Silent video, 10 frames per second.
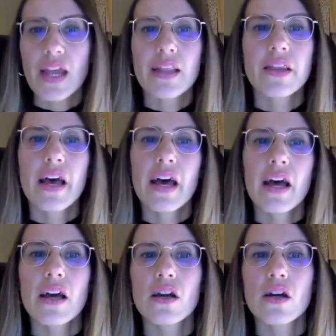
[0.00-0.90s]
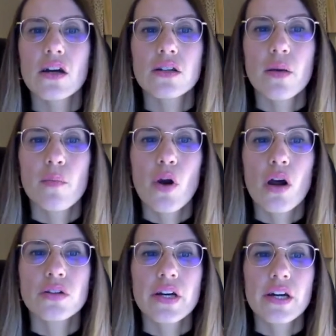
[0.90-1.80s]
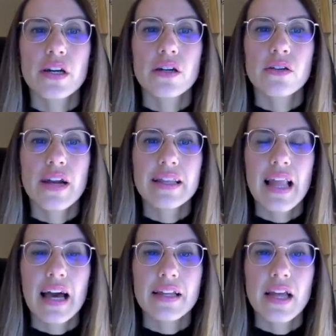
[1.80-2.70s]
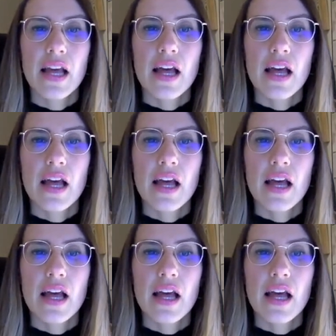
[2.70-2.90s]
The red line